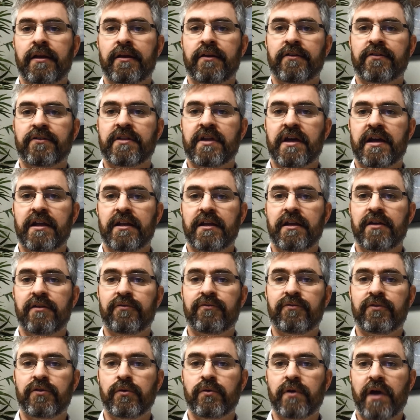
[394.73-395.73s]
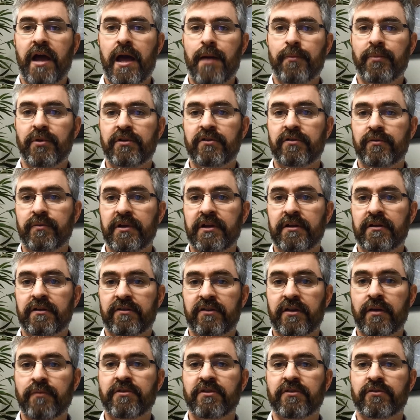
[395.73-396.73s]
is that if you happen to be in
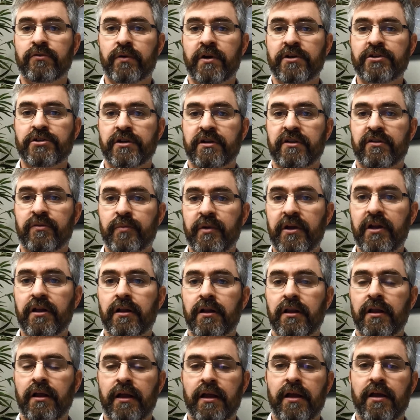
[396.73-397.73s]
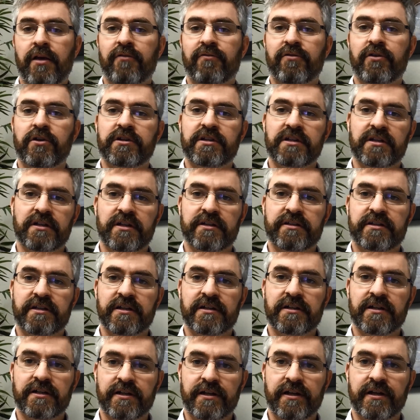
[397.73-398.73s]
the same situation as Bill,
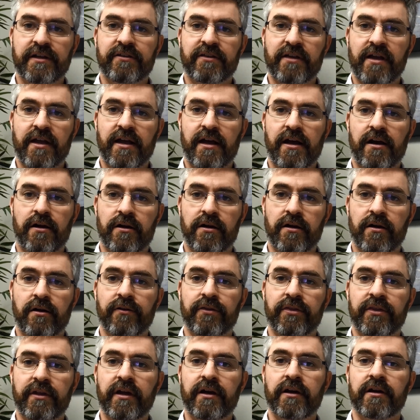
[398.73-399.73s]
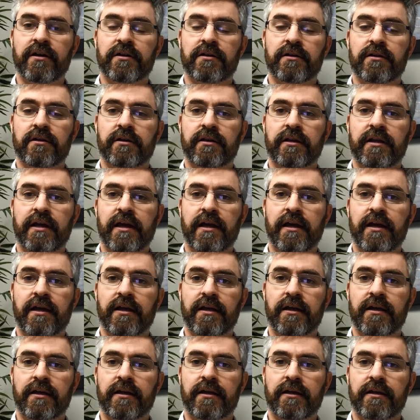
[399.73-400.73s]
fertility clinics are out there,
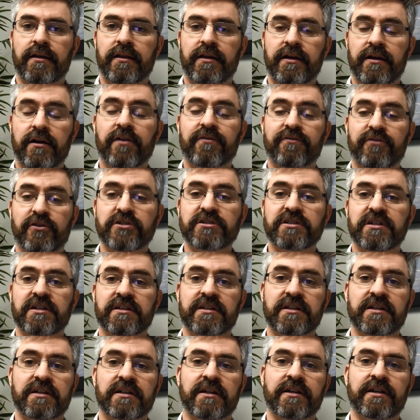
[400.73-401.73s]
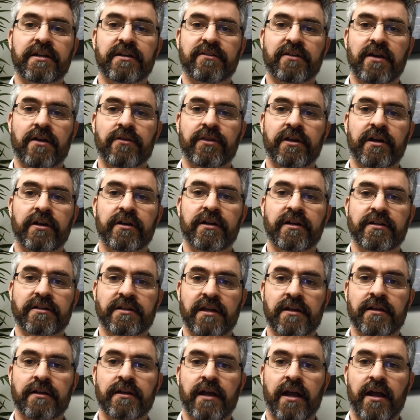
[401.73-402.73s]
there are fertility clinics out there that
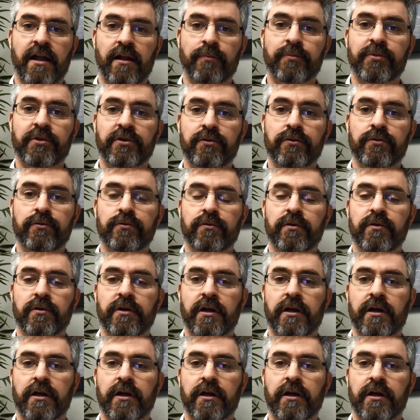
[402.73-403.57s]
can help you